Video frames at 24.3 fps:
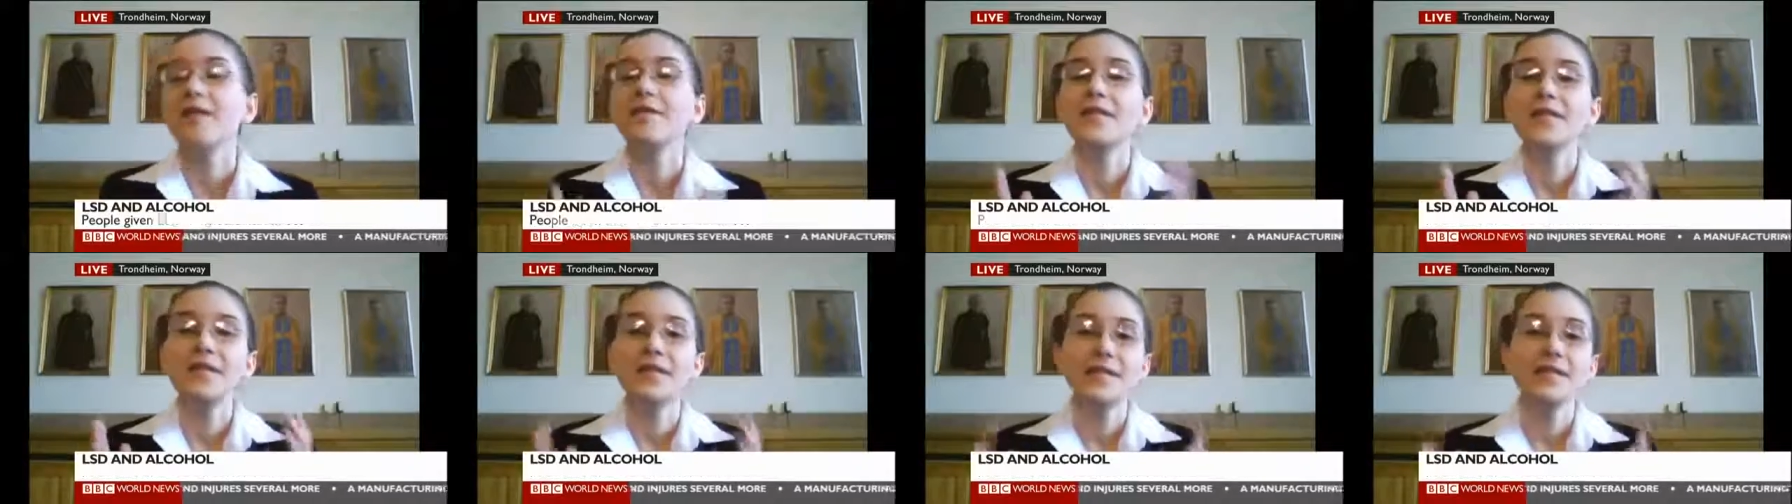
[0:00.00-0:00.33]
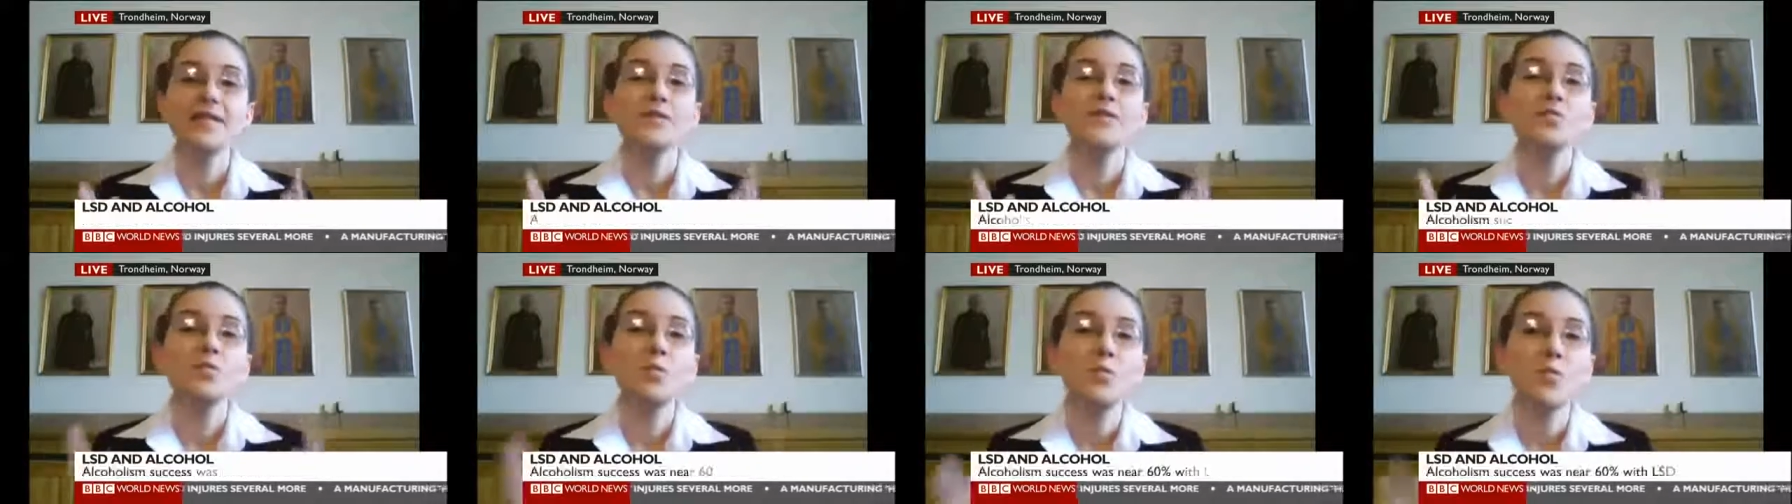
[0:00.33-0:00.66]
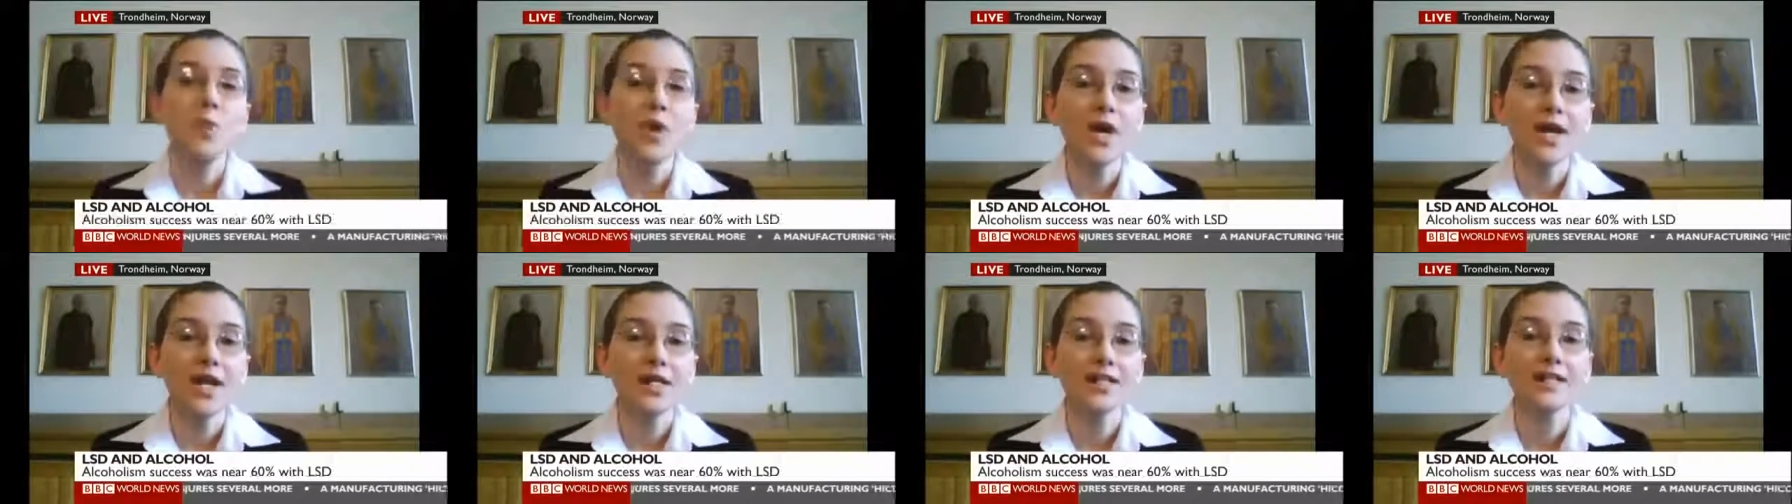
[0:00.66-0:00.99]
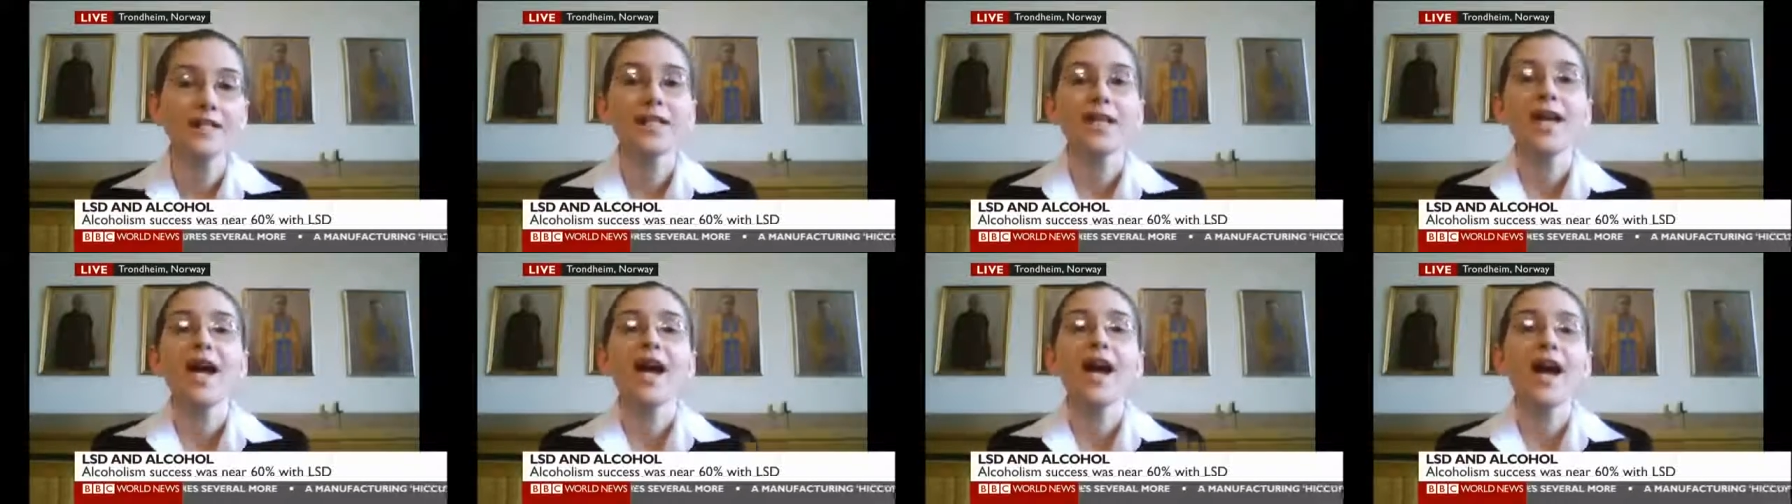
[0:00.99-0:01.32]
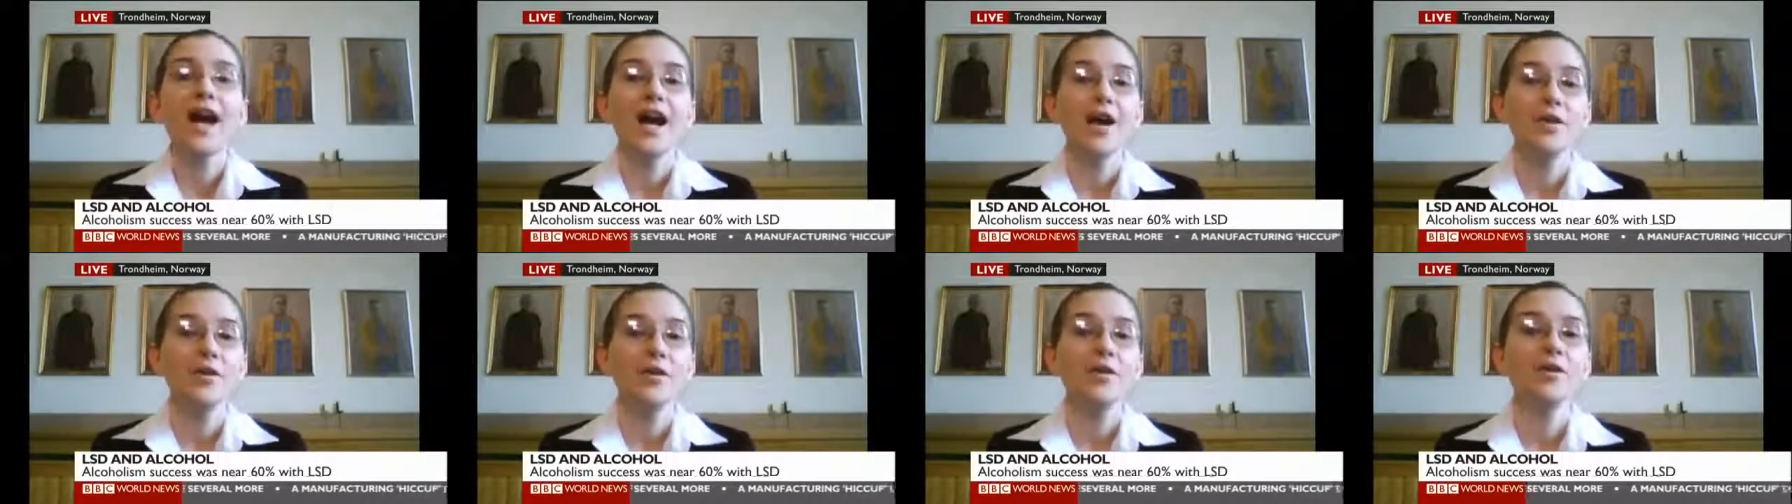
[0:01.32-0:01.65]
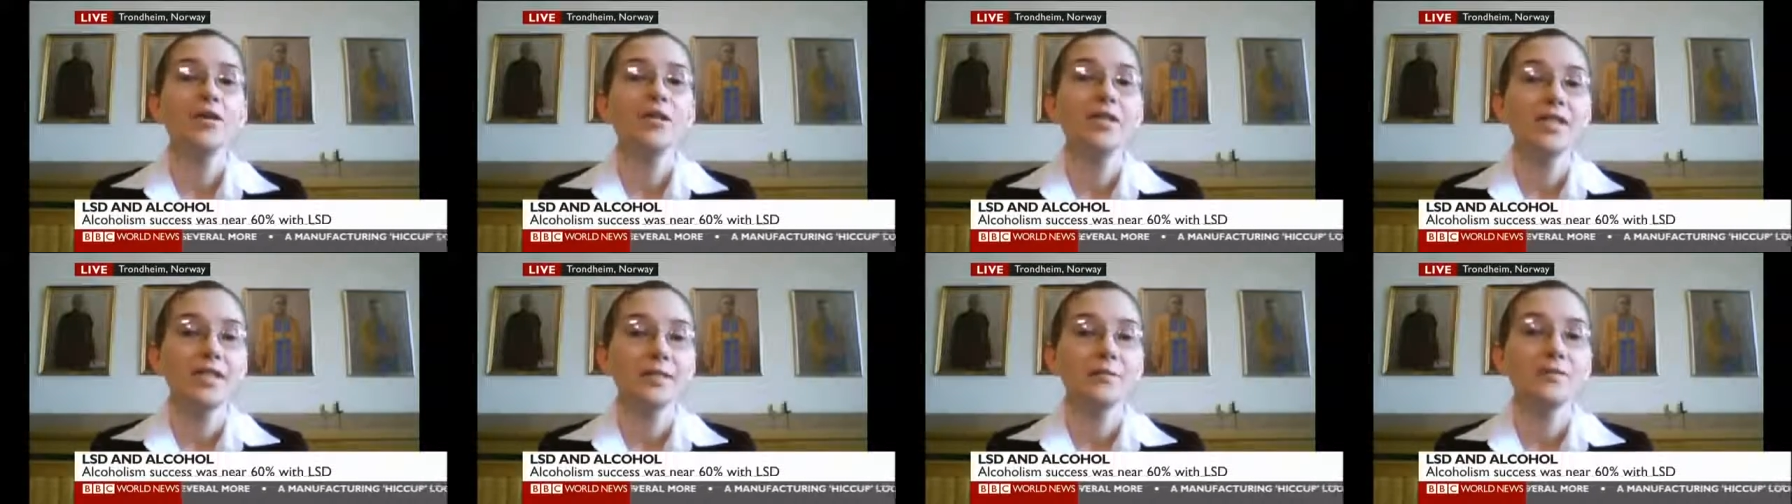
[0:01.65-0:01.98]
This is what
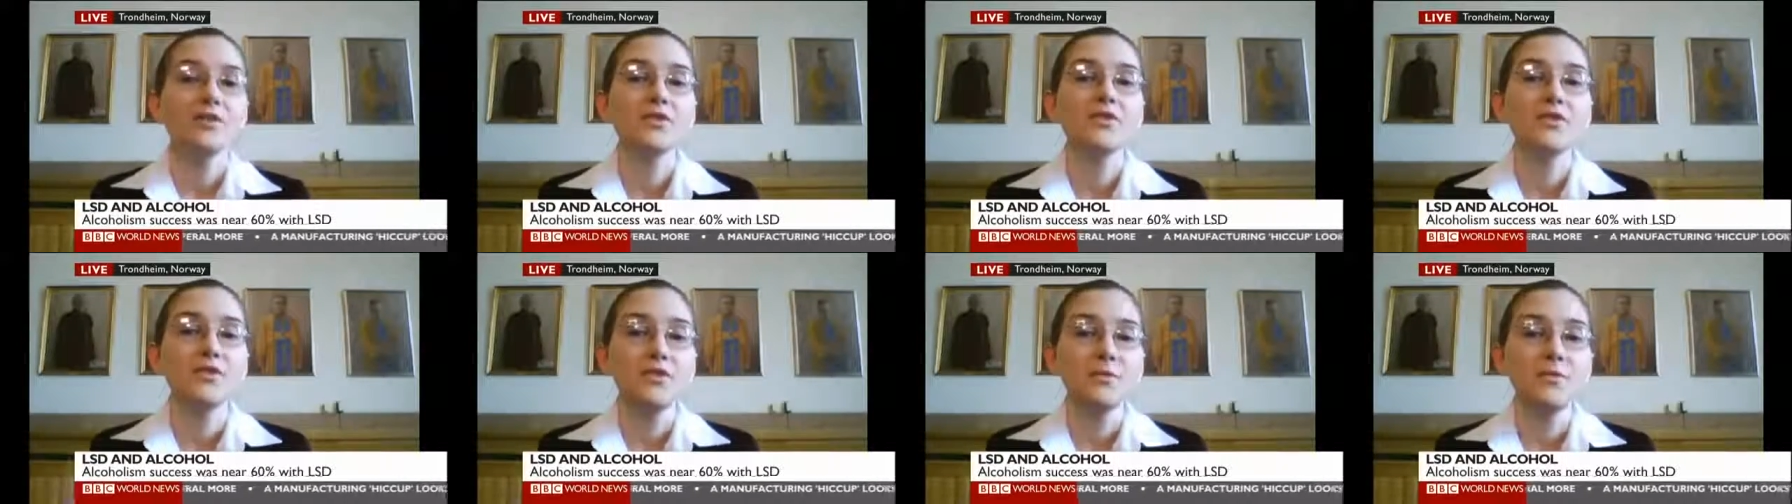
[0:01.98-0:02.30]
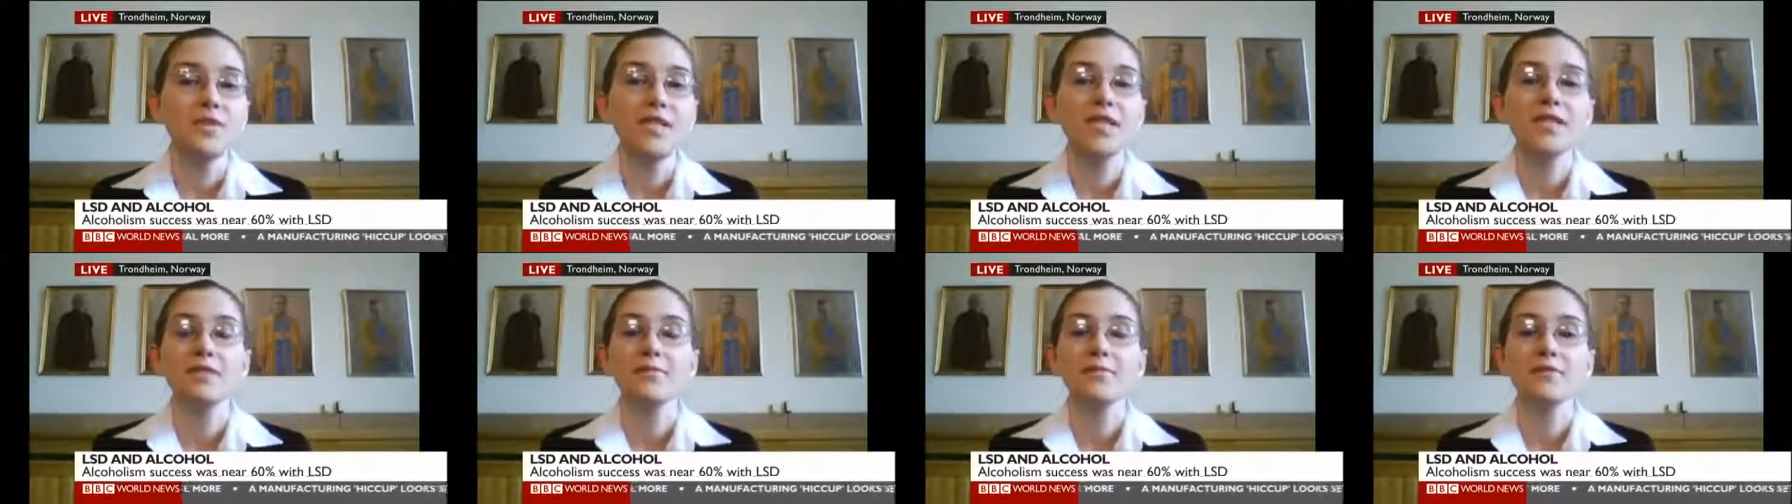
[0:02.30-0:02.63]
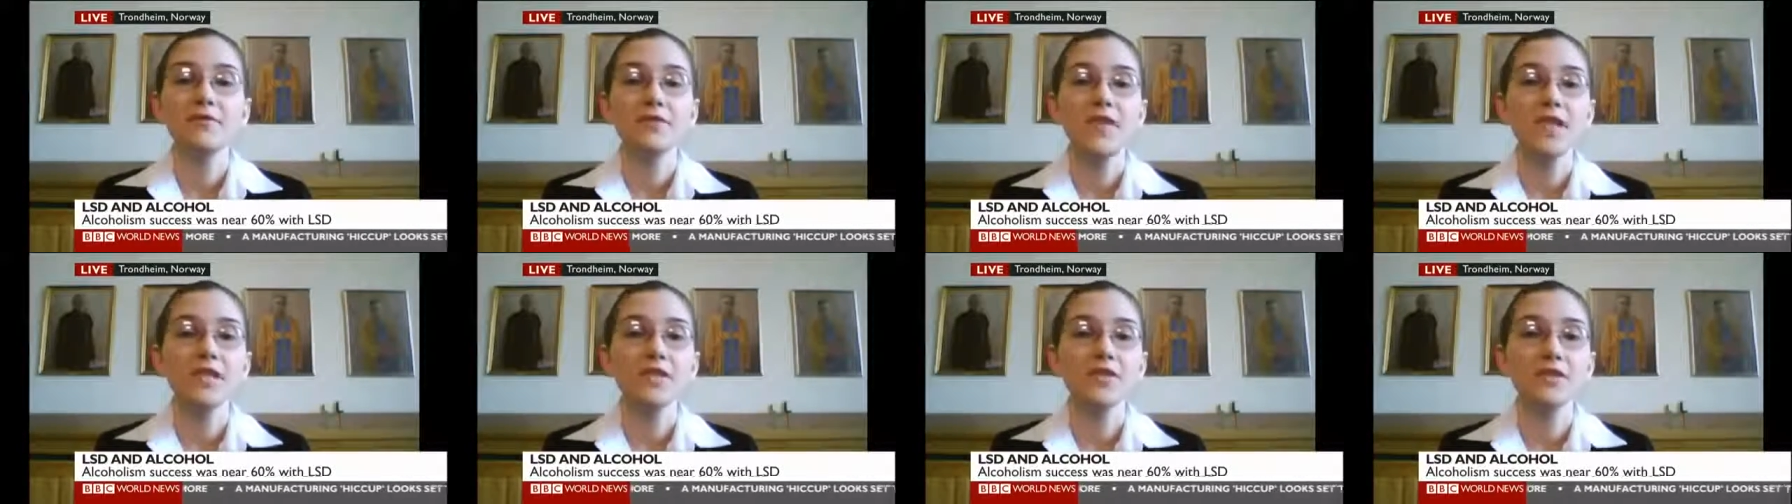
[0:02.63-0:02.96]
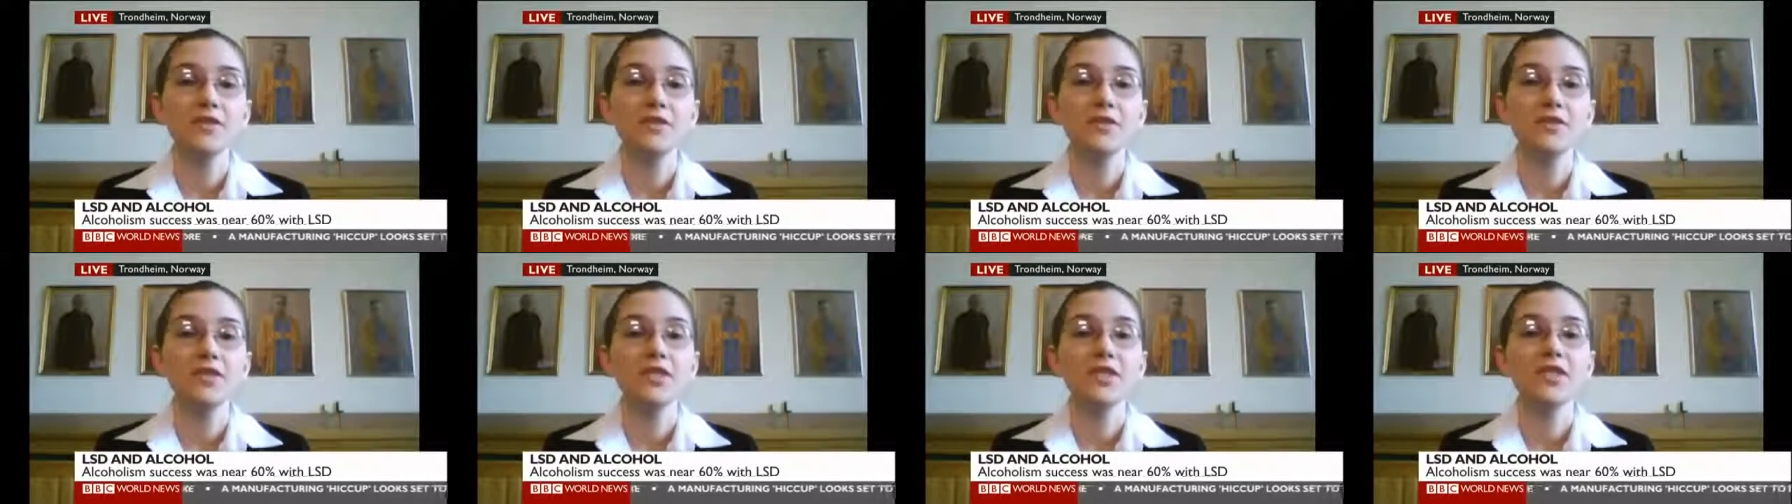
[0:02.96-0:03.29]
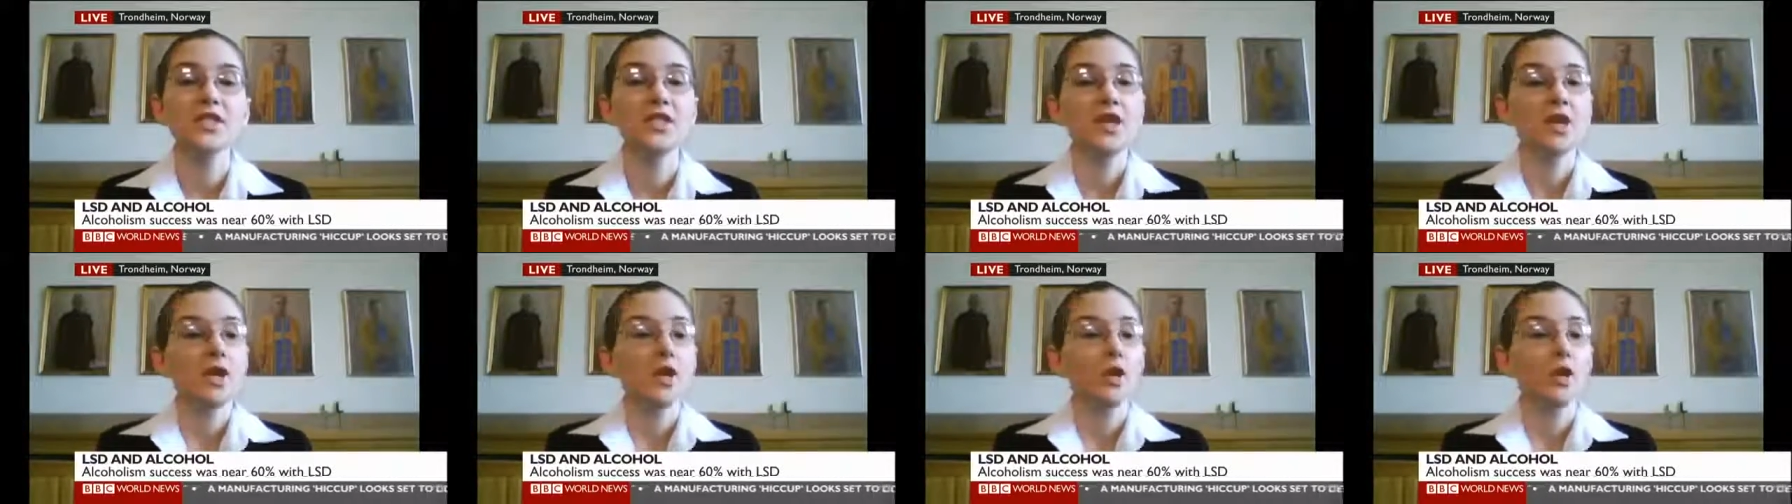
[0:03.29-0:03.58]
alcoholism treatment professionals